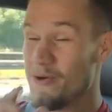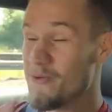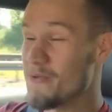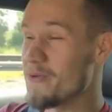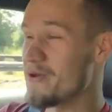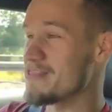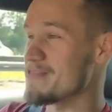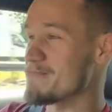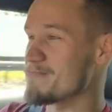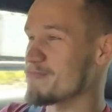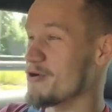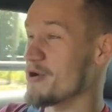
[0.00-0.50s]

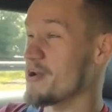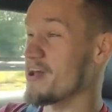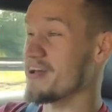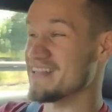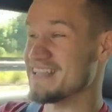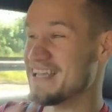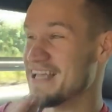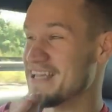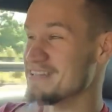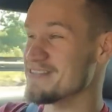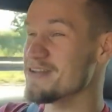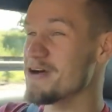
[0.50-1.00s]
with the
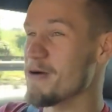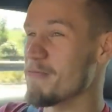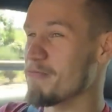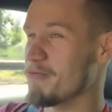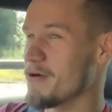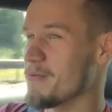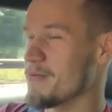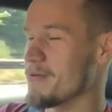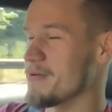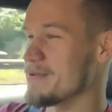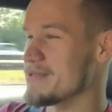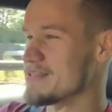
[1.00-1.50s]
product. It's not a
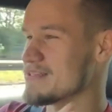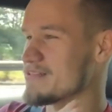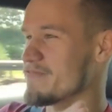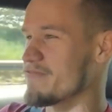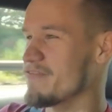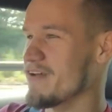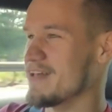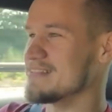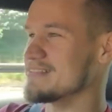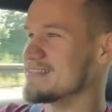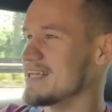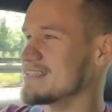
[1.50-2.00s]
problem, it's a
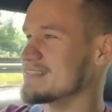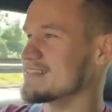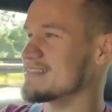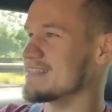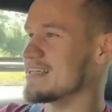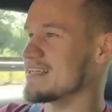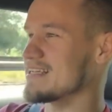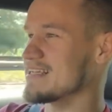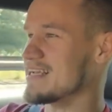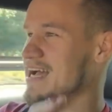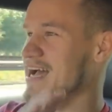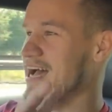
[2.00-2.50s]

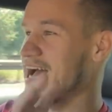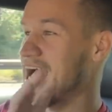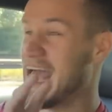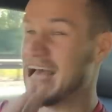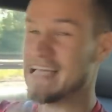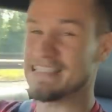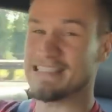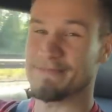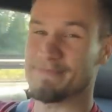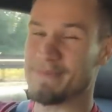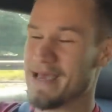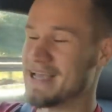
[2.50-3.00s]
fantastic uh,
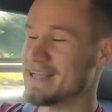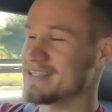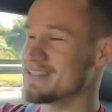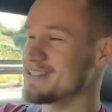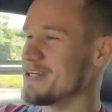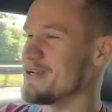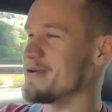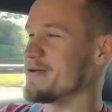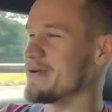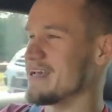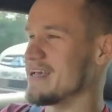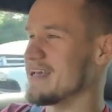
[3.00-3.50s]
aspect
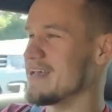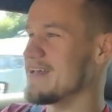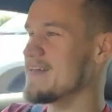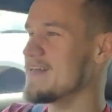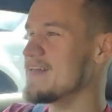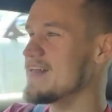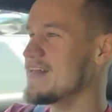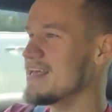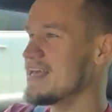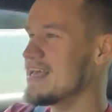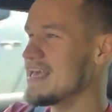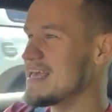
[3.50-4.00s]
to
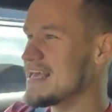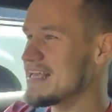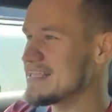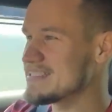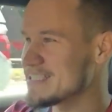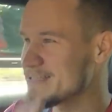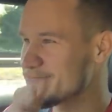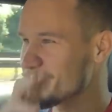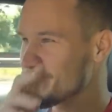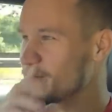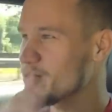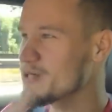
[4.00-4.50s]
it.
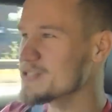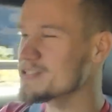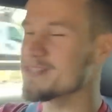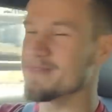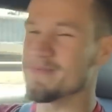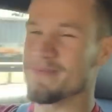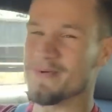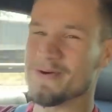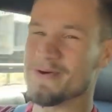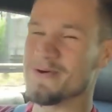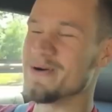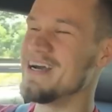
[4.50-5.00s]
It's
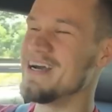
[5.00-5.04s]
impossible